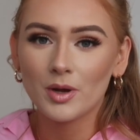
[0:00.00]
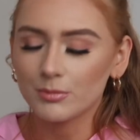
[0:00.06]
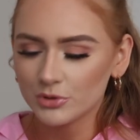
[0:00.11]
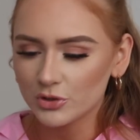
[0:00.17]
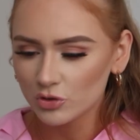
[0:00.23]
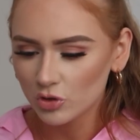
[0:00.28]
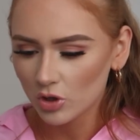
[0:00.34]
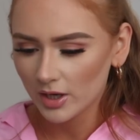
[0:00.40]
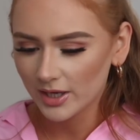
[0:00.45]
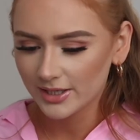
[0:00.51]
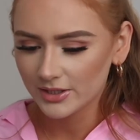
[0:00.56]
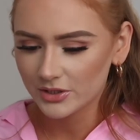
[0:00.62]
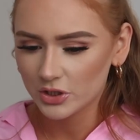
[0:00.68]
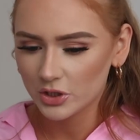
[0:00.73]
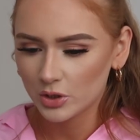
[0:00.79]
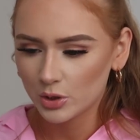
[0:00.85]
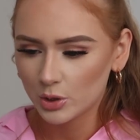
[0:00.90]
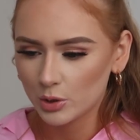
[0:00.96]
I'm just trying
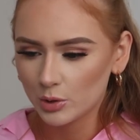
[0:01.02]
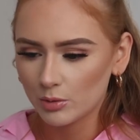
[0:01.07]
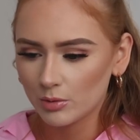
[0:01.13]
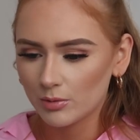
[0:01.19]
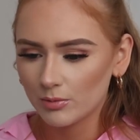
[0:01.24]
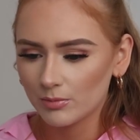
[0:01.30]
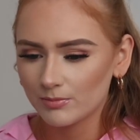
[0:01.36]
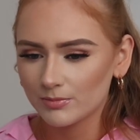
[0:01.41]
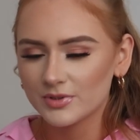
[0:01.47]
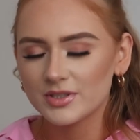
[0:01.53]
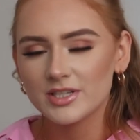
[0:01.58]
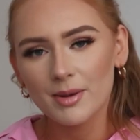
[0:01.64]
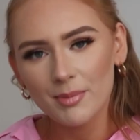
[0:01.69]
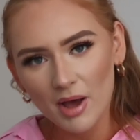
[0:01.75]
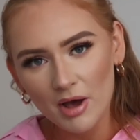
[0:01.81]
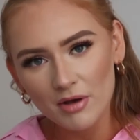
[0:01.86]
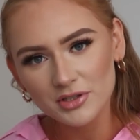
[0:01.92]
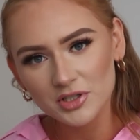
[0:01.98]
to
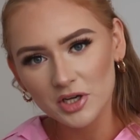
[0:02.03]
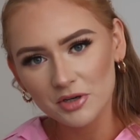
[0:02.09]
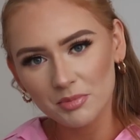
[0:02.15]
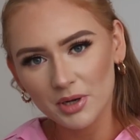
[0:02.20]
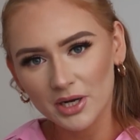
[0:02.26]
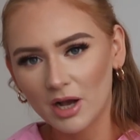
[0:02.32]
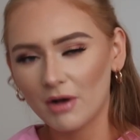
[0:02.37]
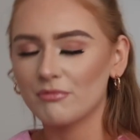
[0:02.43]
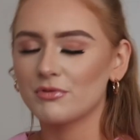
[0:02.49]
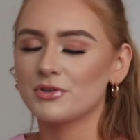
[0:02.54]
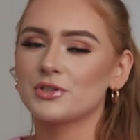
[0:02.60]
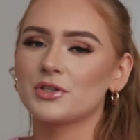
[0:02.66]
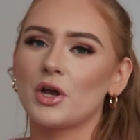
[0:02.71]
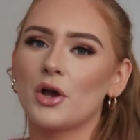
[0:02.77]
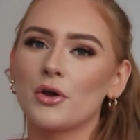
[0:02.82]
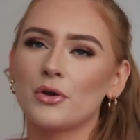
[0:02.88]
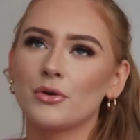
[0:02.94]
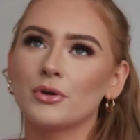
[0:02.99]
step outside of my comfort
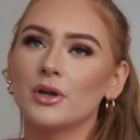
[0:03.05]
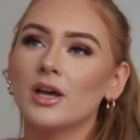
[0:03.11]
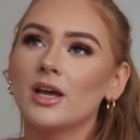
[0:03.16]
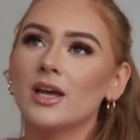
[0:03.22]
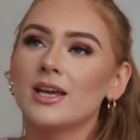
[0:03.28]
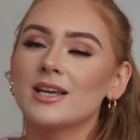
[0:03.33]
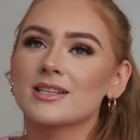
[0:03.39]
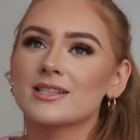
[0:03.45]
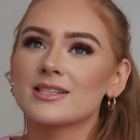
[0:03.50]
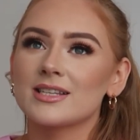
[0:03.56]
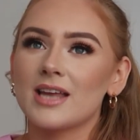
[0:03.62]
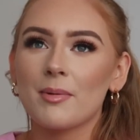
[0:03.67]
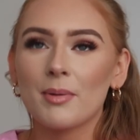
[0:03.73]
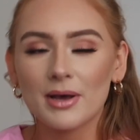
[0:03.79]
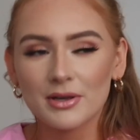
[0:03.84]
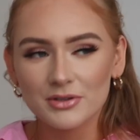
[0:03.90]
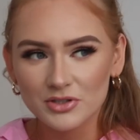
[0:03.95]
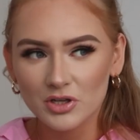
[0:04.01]
zone,
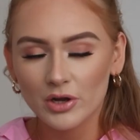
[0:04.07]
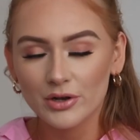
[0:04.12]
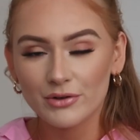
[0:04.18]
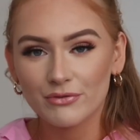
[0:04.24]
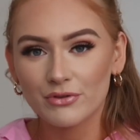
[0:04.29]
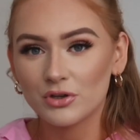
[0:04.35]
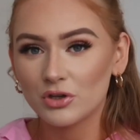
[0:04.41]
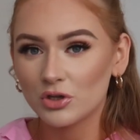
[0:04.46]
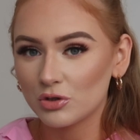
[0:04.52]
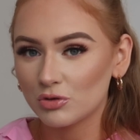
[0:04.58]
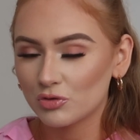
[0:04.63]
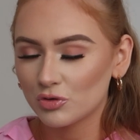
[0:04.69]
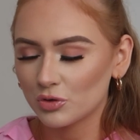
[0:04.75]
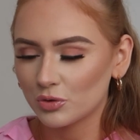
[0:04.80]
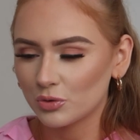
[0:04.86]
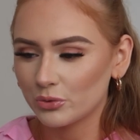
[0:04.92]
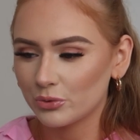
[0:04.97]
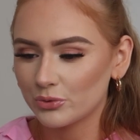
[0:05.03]
step outside of the
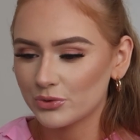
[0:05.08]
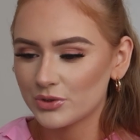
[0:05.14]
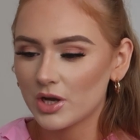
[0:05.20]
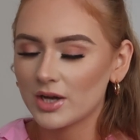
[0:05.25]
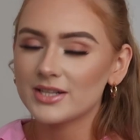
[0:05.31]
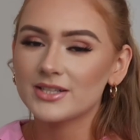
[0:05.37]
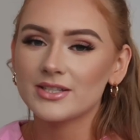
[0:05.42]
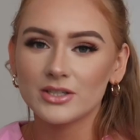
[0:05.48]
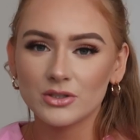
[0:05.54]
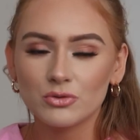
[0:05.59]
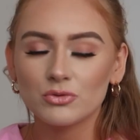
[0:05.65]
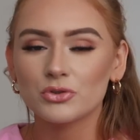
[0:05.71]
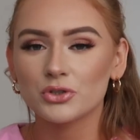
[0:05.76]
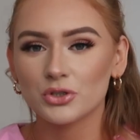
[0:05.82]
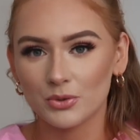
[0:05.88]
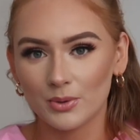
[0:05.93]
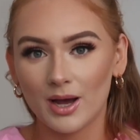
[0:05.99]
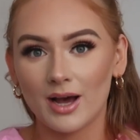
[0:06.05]
neutrals. I still
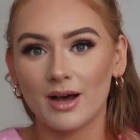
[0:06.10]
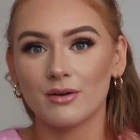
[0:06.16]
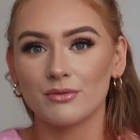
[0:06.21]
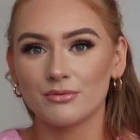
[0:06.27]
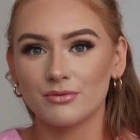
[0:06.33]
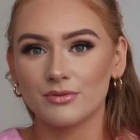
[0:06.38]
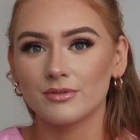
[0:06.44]
do have